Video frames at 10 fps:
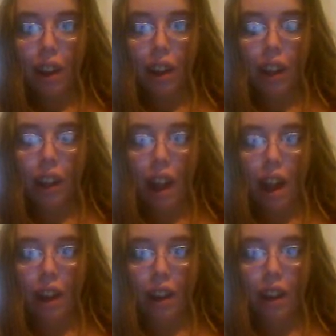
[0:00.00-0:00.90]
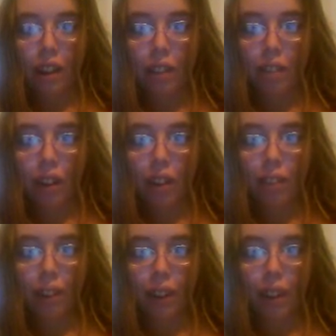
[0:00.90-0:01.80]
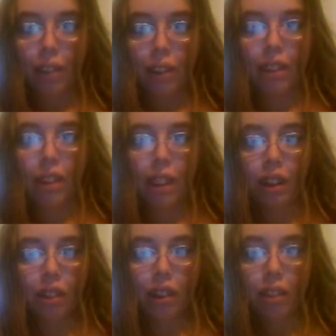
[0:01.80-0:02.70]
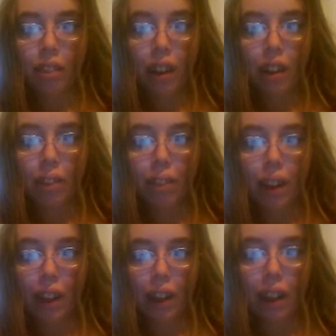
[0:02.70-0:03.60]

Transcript: he had another Facebook that was a secret Facebook,